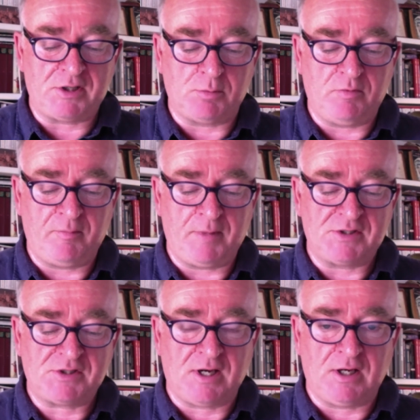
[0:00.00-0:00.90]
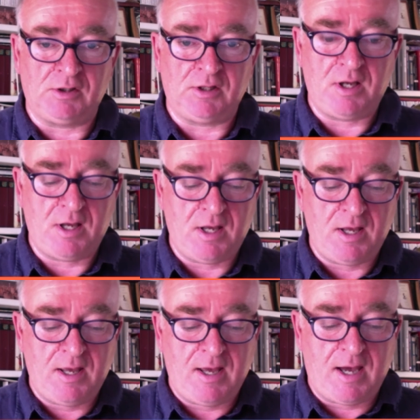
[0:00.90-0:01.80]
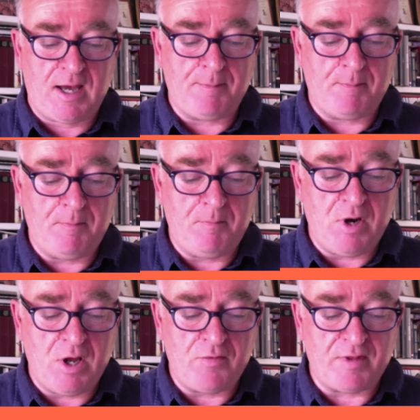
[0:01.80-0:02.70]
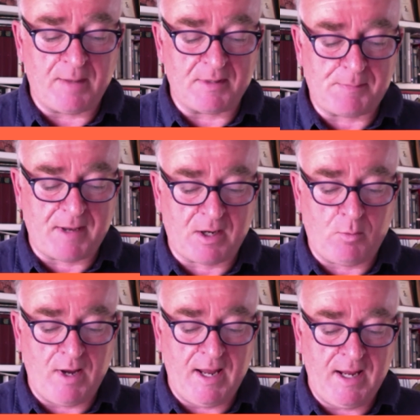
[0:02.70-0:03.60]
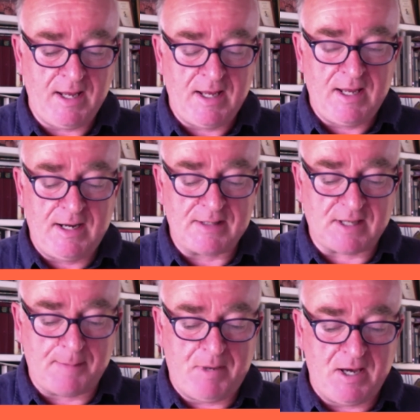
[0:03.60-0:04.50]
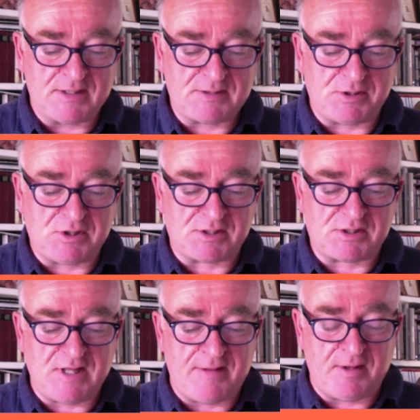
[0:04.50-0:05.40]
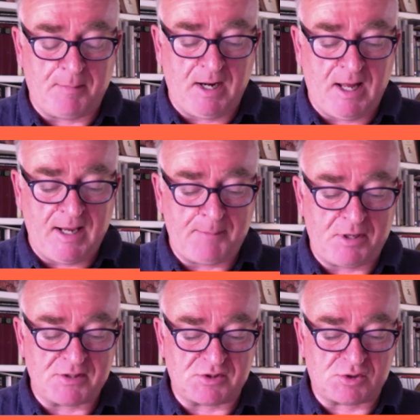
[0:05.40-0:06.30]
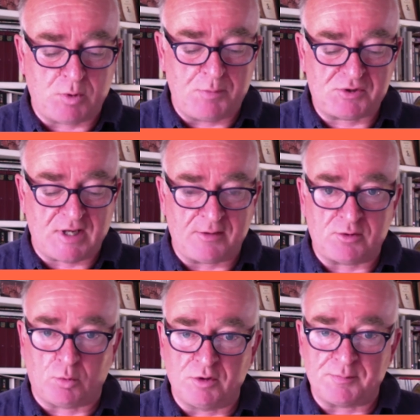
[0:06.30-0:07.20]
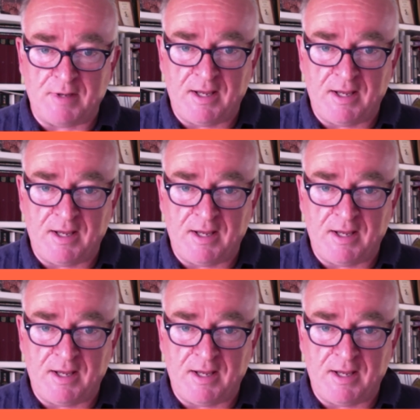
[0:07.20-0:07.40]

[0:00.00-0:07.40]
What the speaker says: within my skull. I know that I must back away lest I burst, but just then the malign presence swoops down towards me